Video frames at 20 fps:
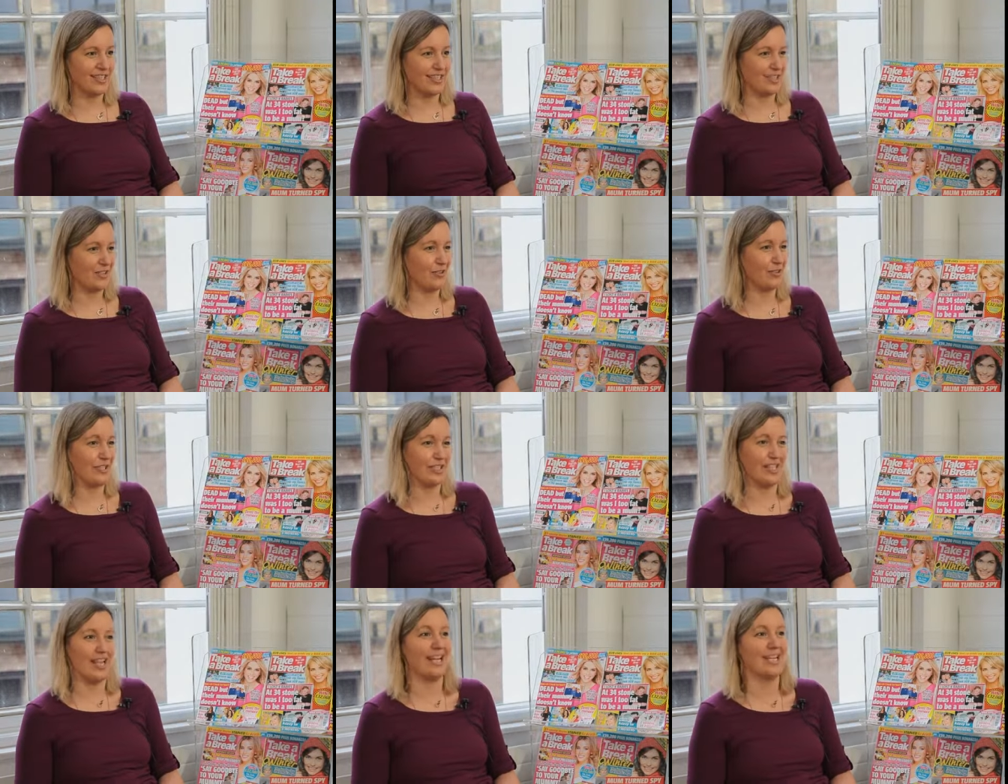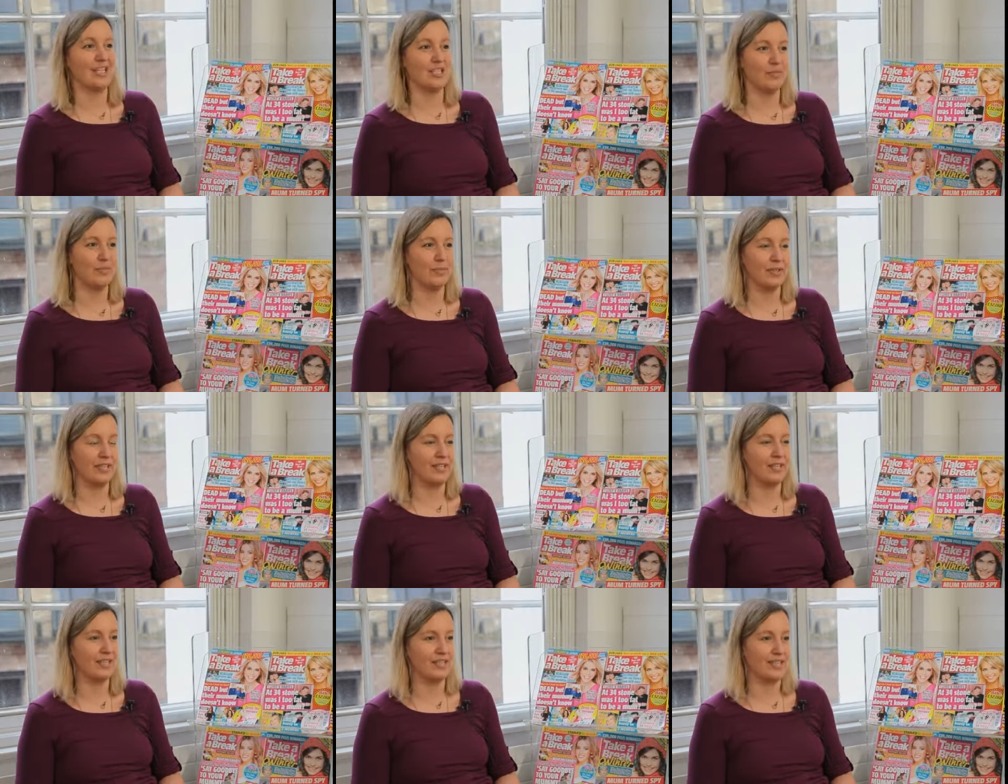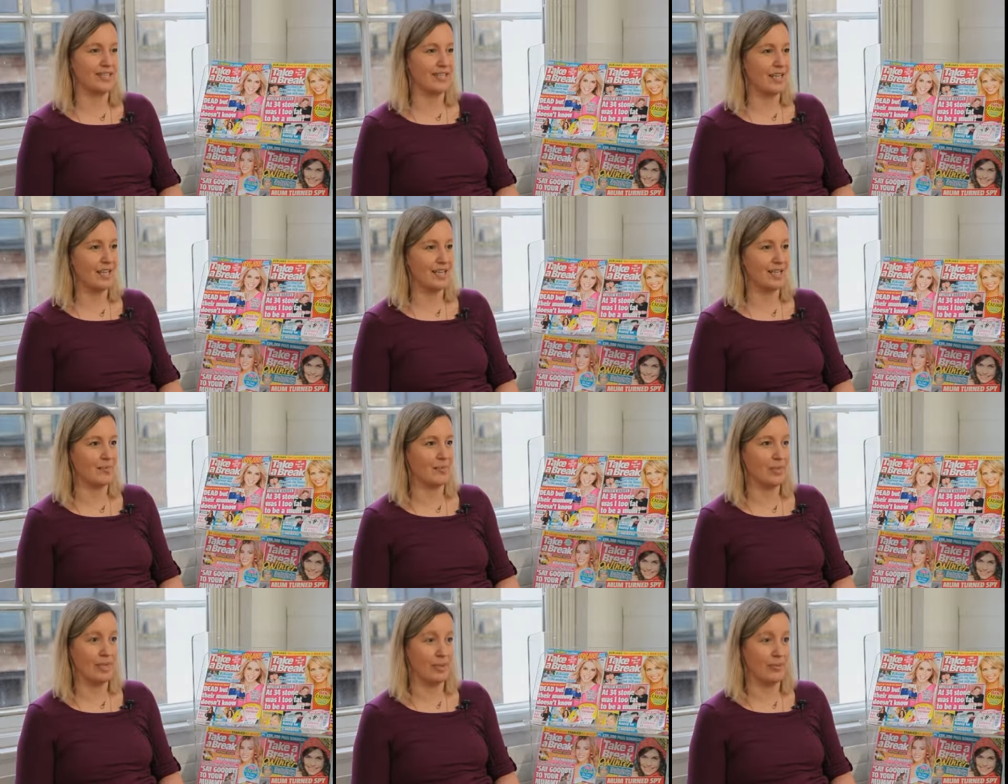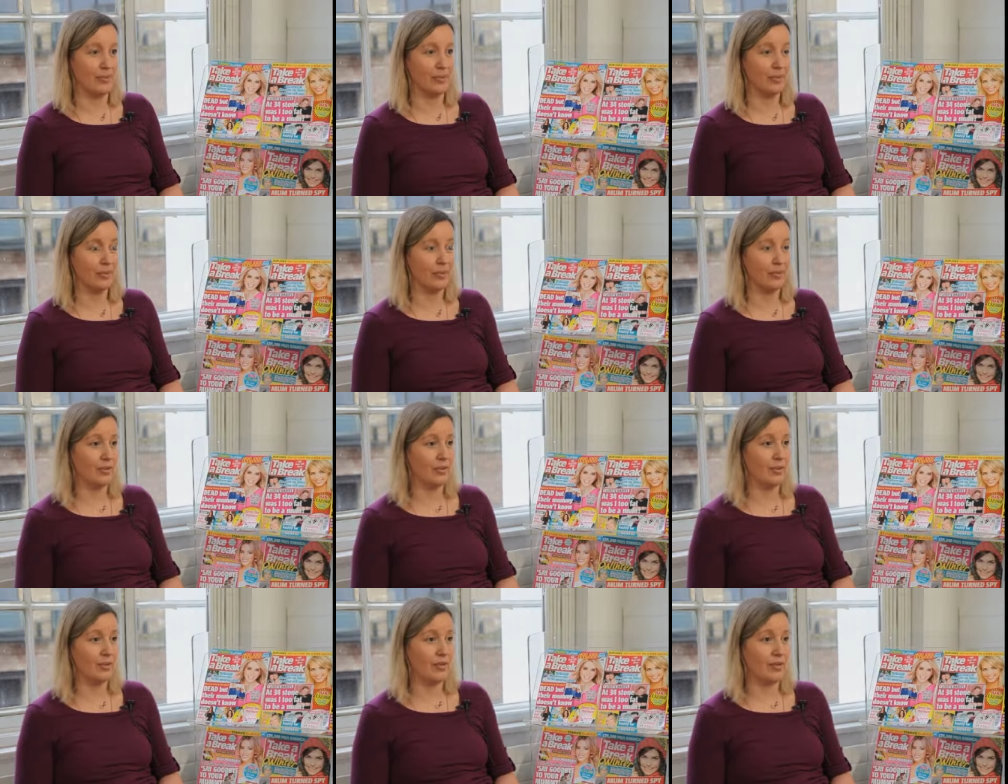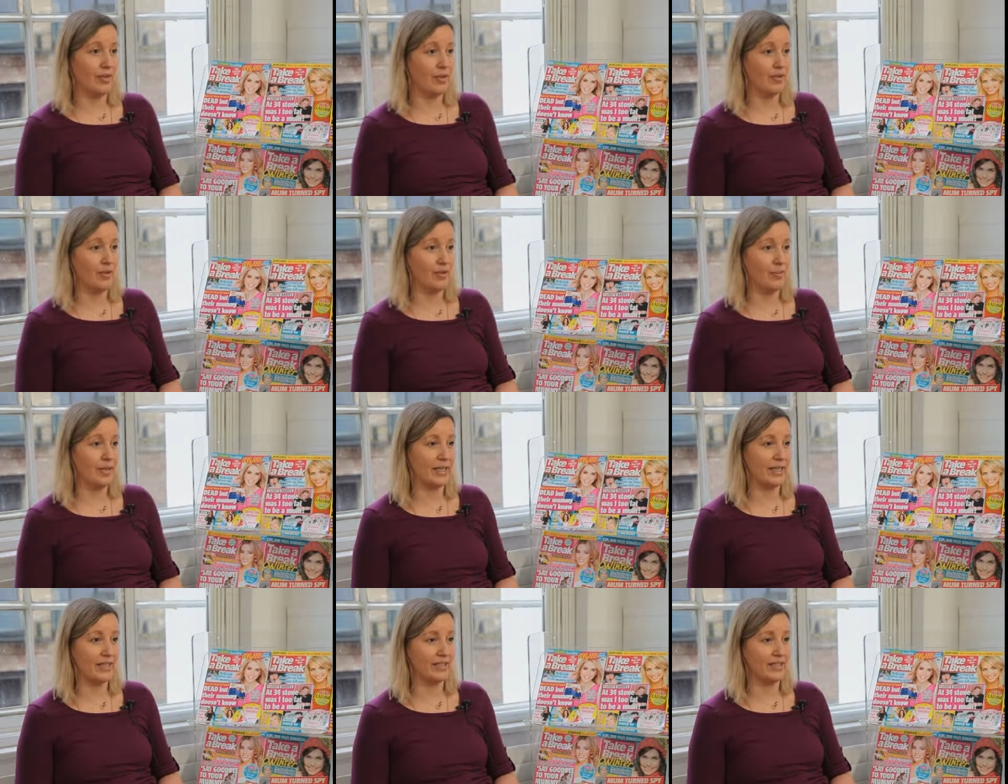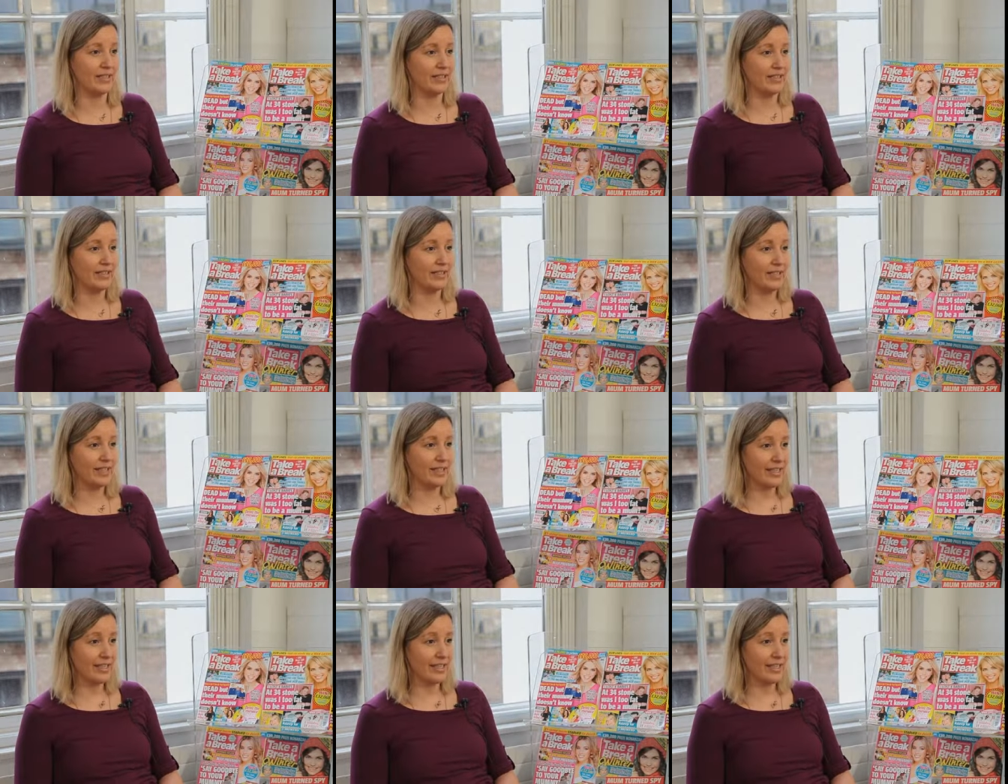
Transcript: It's not an expert telling people her opinion.